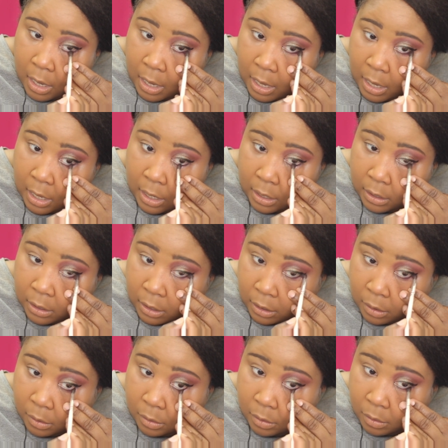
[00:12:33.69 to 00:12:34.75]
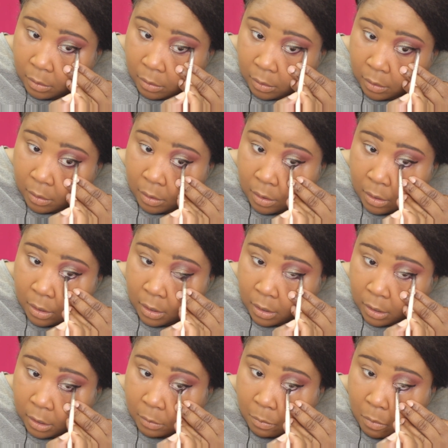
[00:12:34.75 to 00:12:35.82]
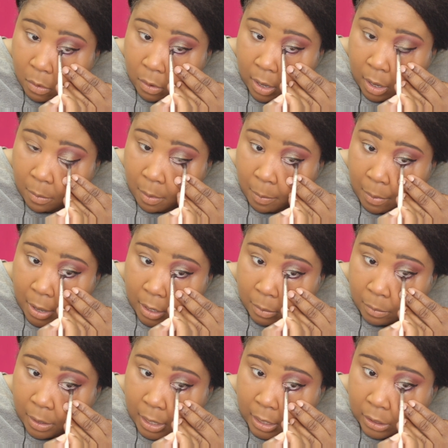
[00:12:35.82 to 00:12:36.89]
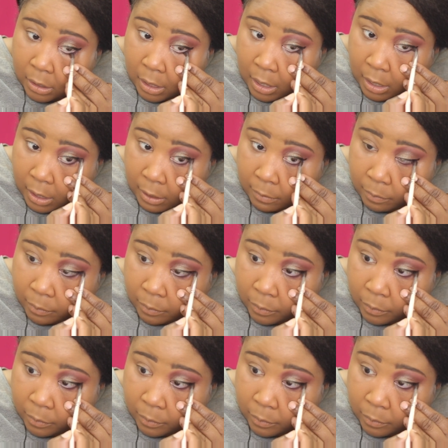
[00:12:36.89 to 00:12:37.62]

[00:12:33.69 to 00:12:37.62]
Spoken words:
and just smoke out my bottom lash line.